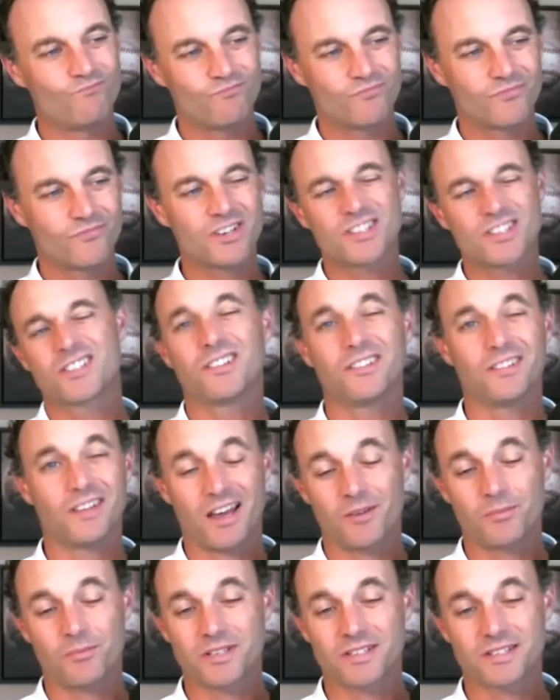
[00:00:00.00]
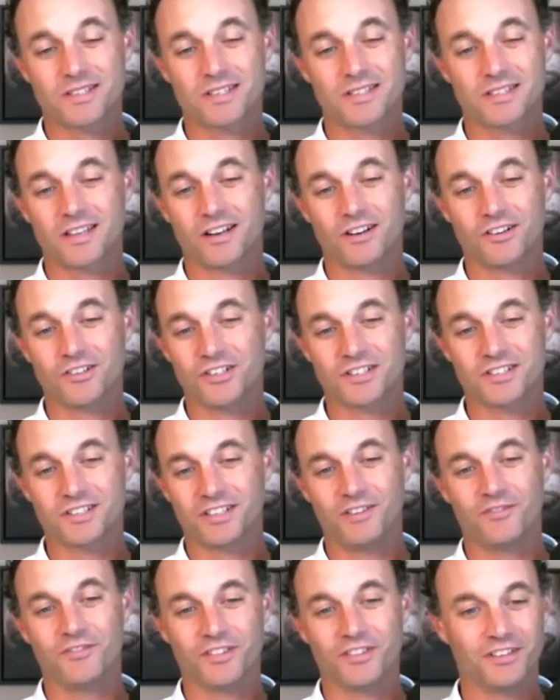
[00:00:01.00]
There's still a lot of businesses that are just
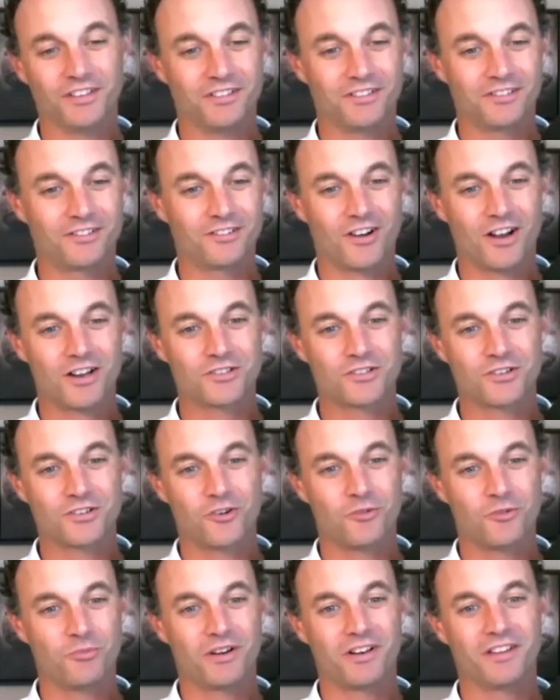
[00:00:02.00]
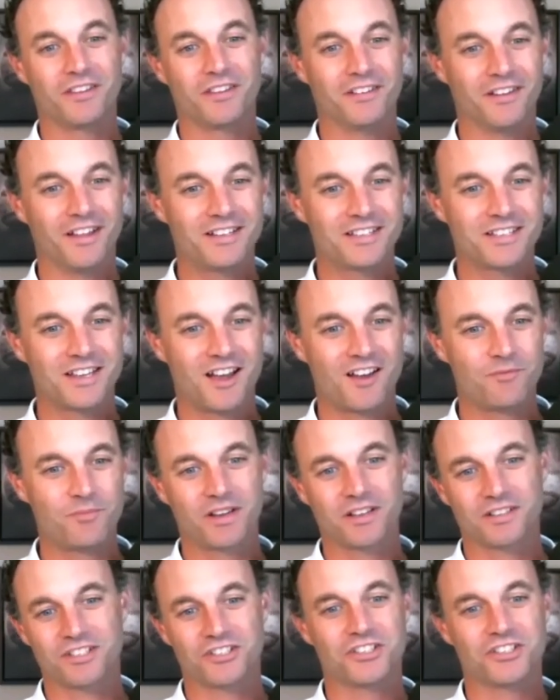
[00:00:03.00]
leaving the garage door open and the lights off because it's